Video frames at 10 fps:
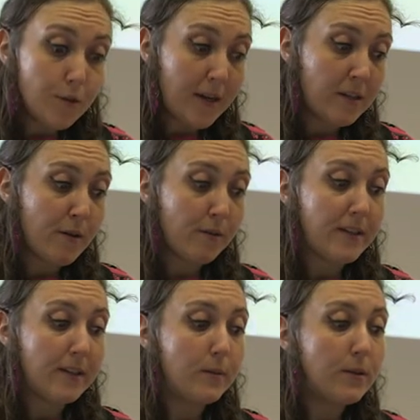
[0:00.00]
trend merely
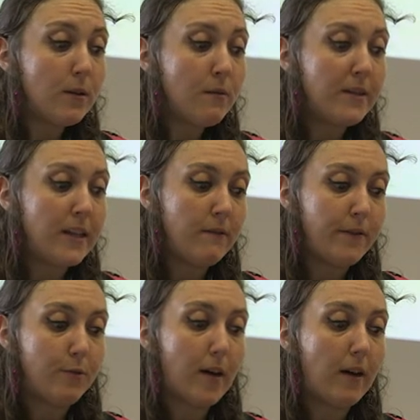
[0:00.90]
subsumed
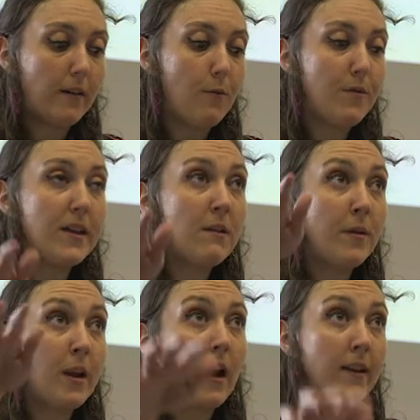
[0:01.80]
individuality within a
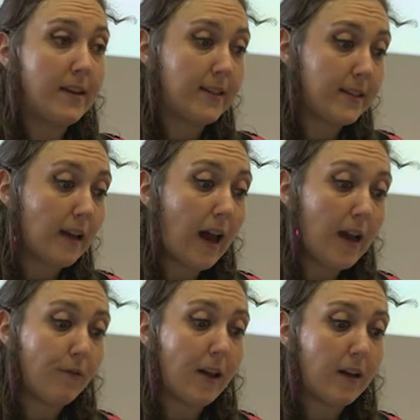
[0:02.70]
monotonous,
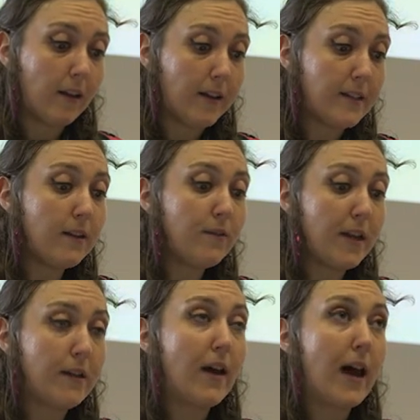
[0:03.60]
hive-like
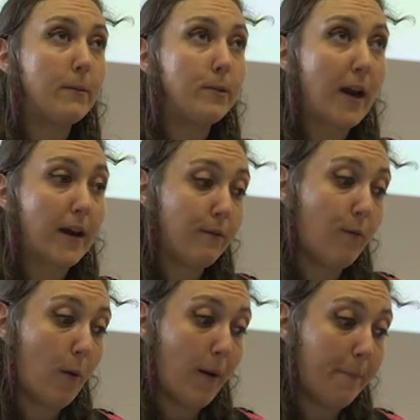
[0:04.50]
collectivity of abstract
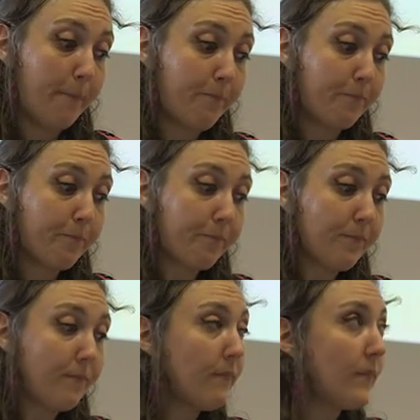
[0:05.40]
form.
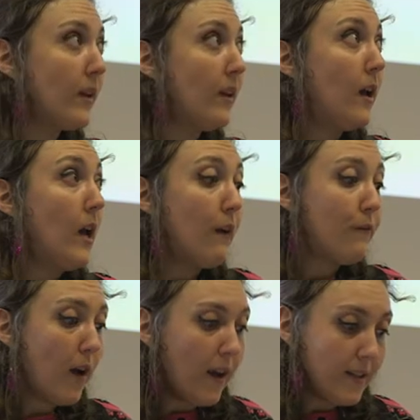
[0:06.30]

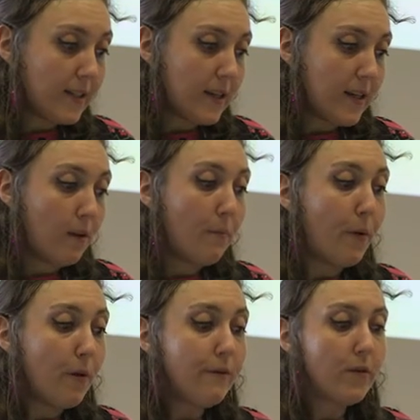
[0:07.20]
For Huxley,
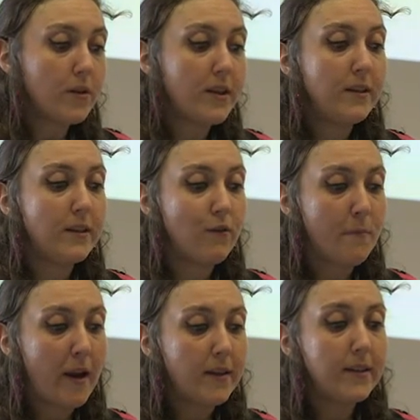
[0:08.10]
both versions of
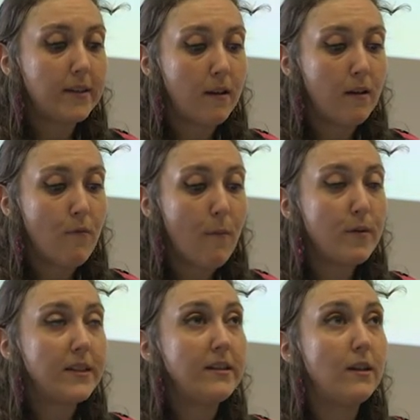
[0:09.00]
Romanticism
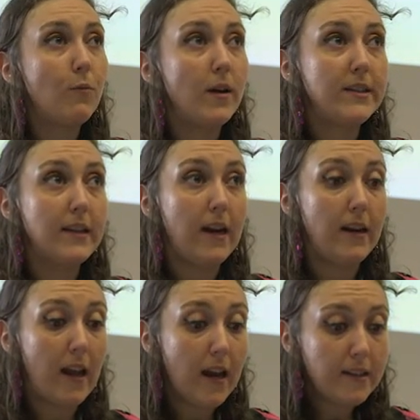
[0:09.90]
represented
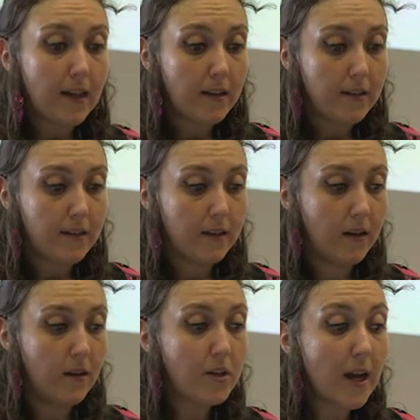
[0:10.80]
one-sided excess,
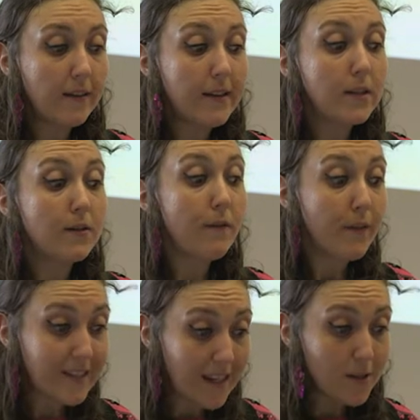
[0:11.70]
childish
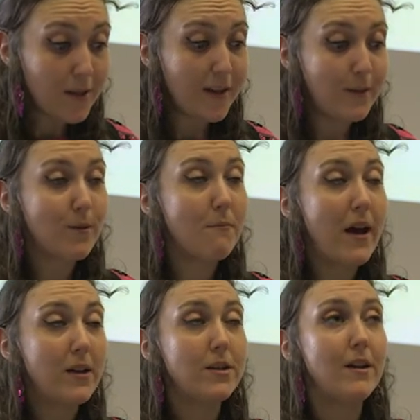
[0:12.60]
fixations with
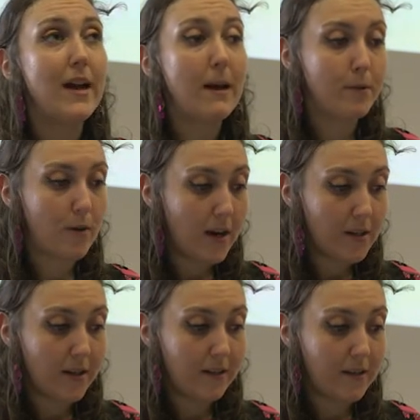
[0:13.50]
imaginary
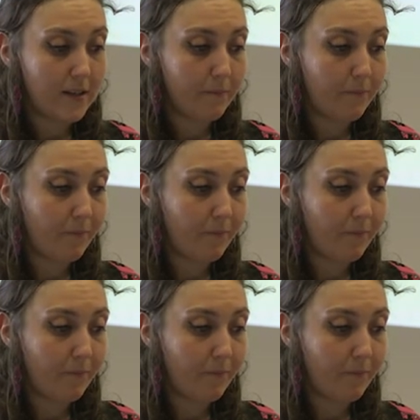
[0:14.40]
abstractions.